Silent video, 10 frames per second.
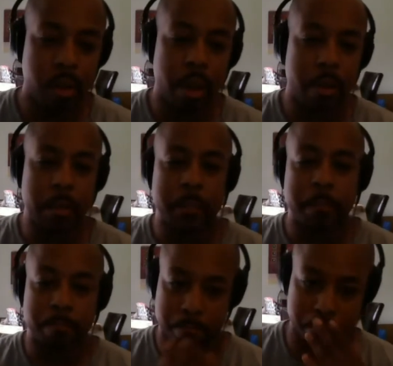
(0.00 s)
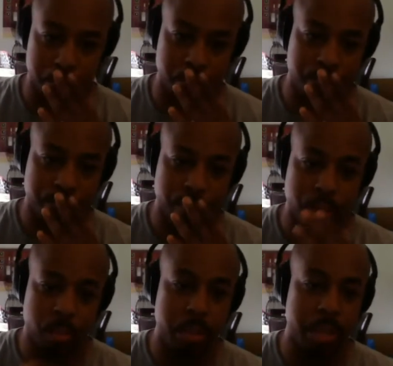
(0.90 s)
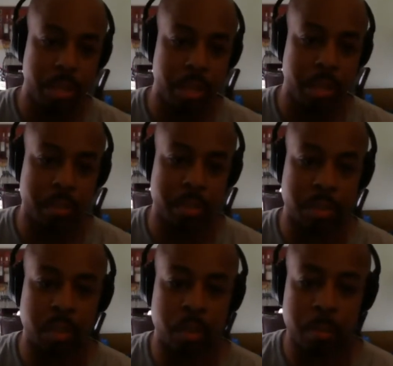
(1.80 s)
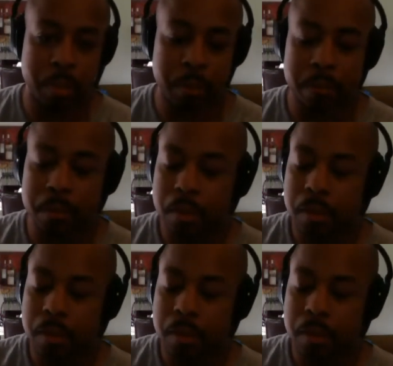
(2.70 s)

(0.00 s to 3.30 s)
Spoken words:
Now, switching gears just a little bit.